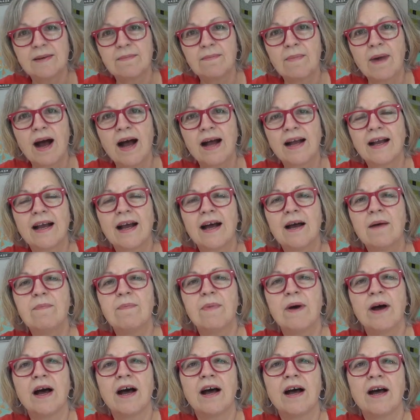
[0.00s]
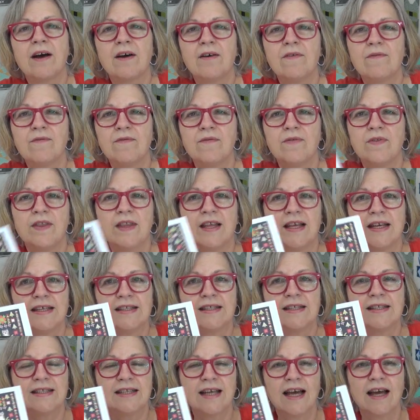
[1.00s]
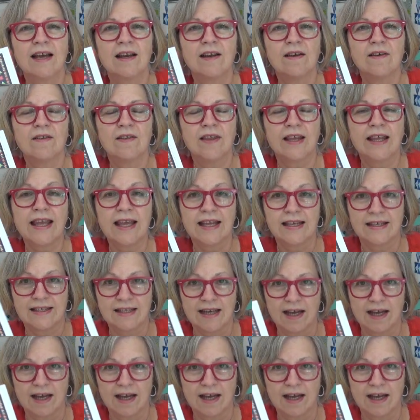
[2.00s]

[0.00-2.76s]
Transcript: a mock-up of this done the kit